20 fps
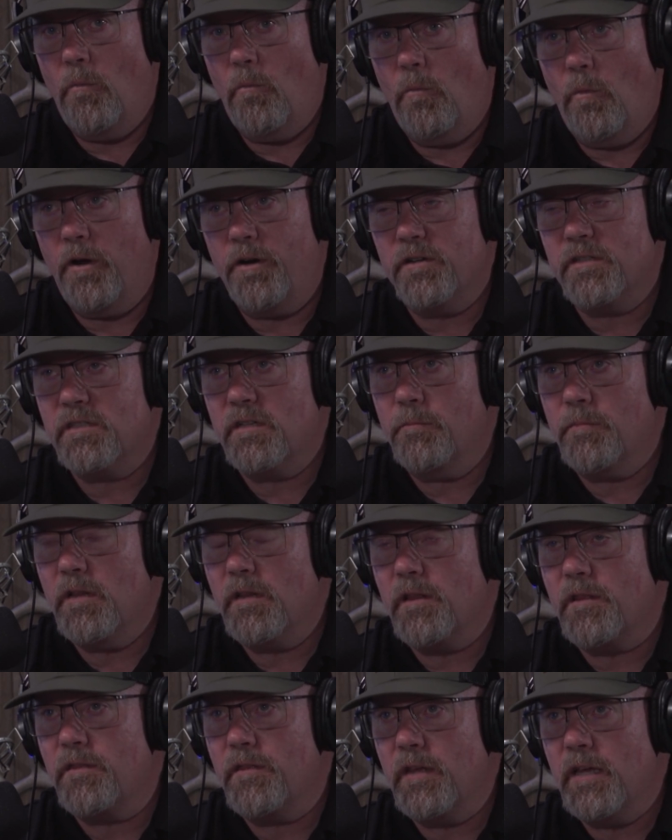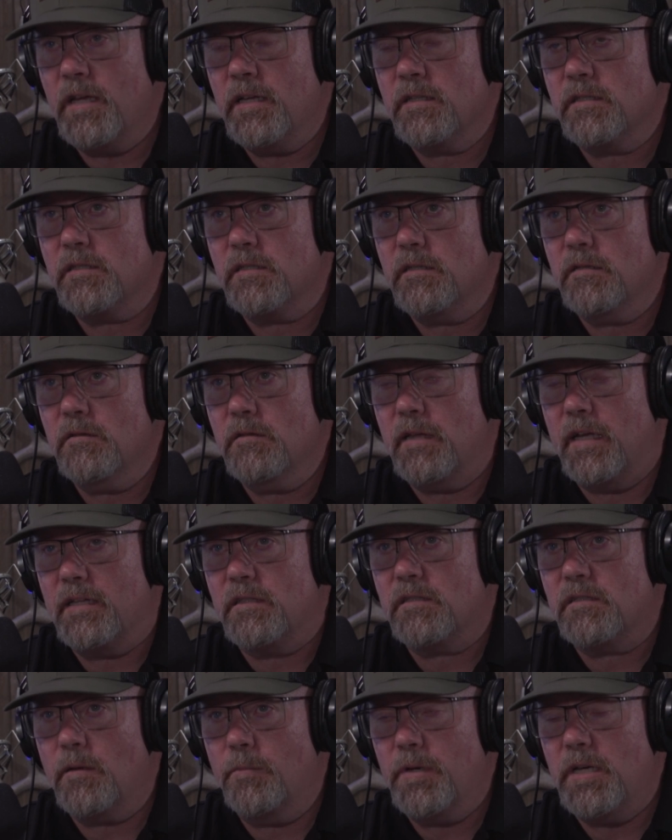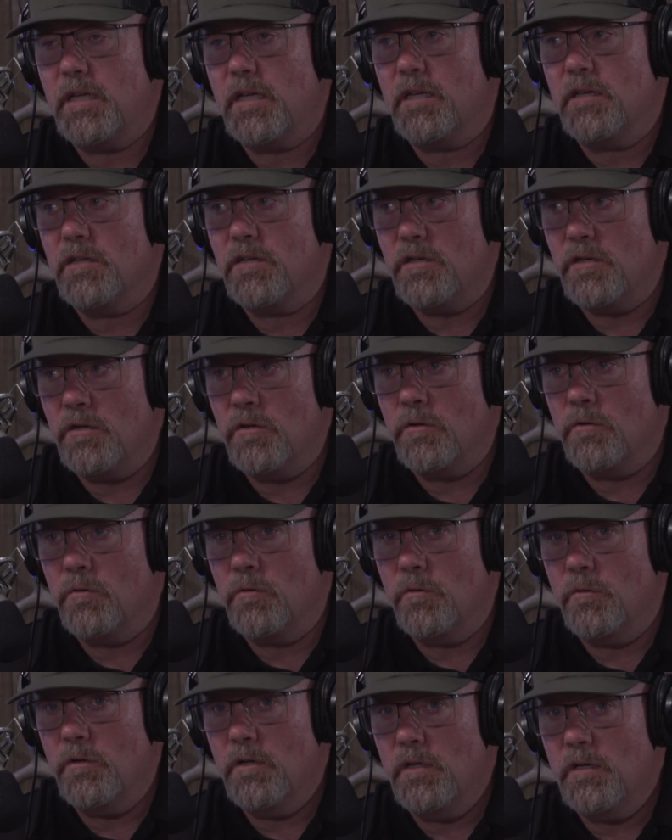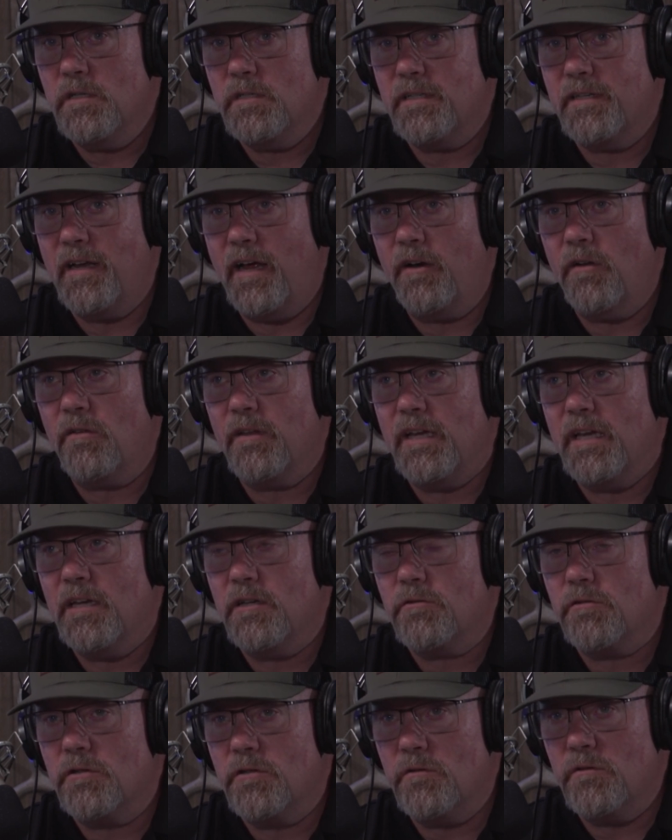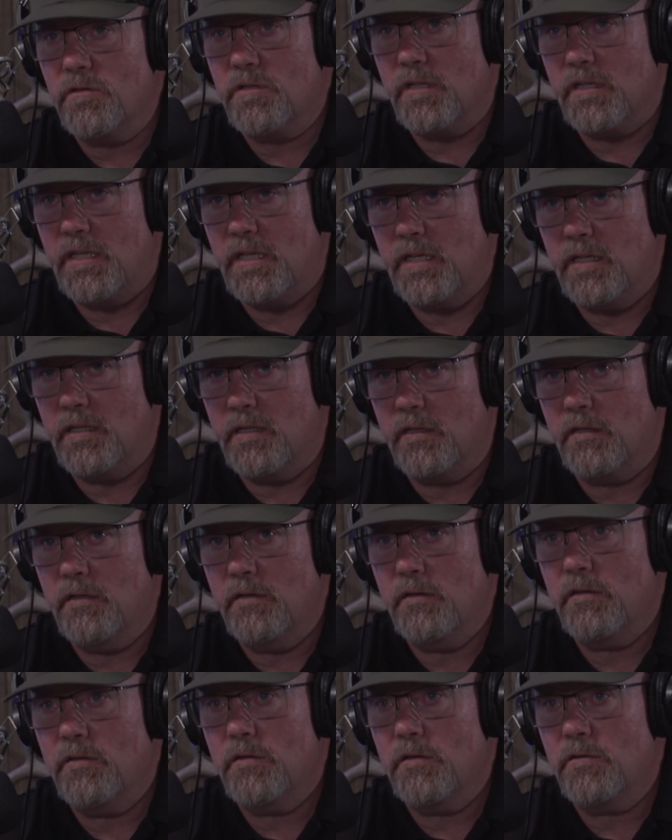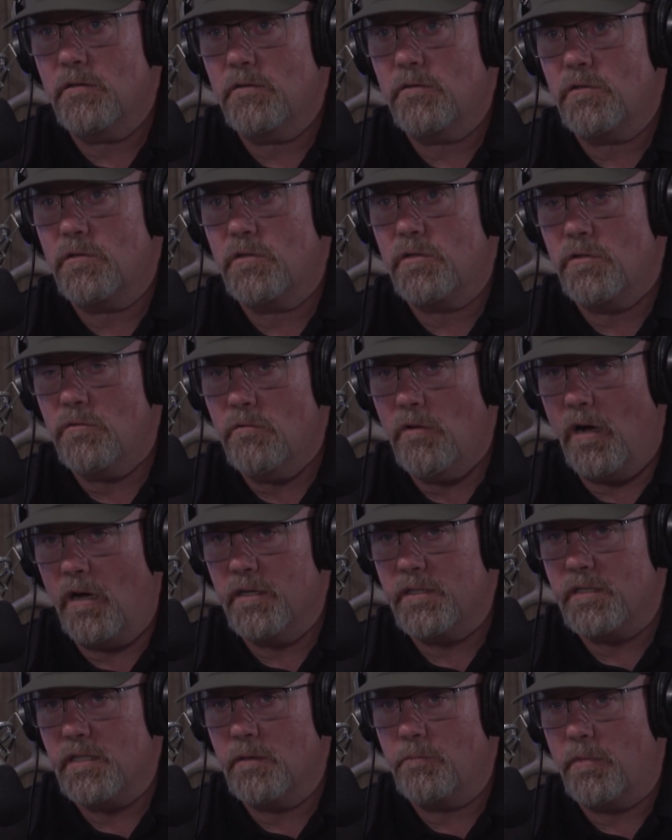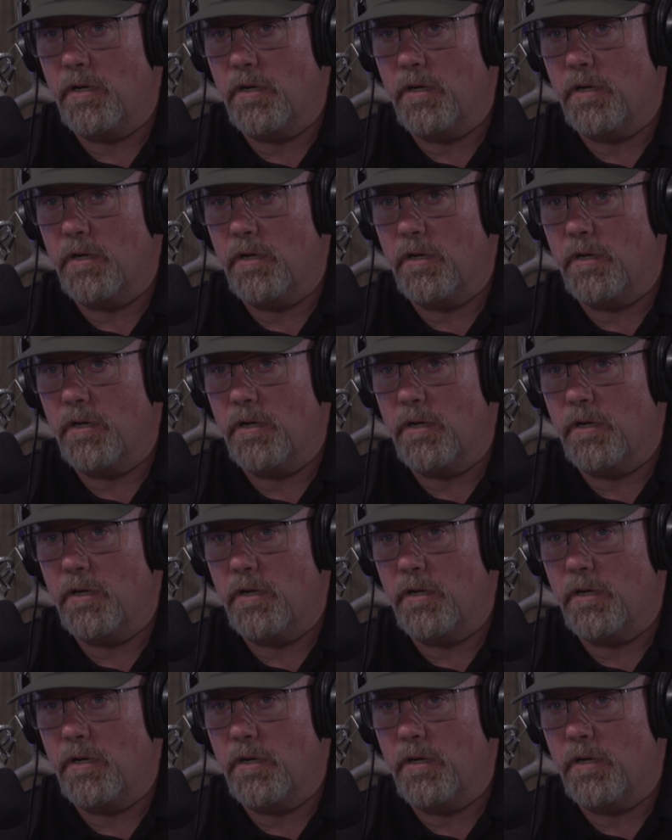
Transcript: what are some of the things that somebody can do to not only introduce a kid to hunting,